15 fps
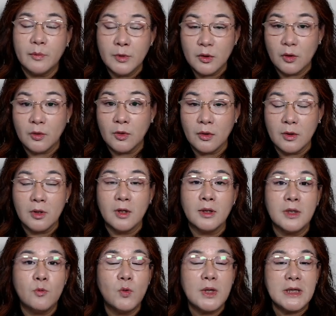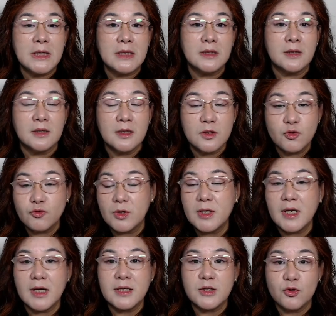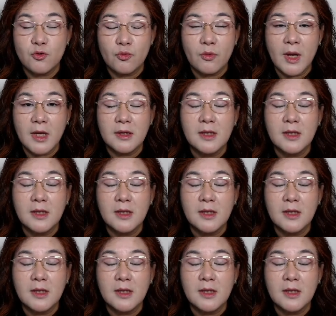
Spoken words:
or you're working in an industry that is great,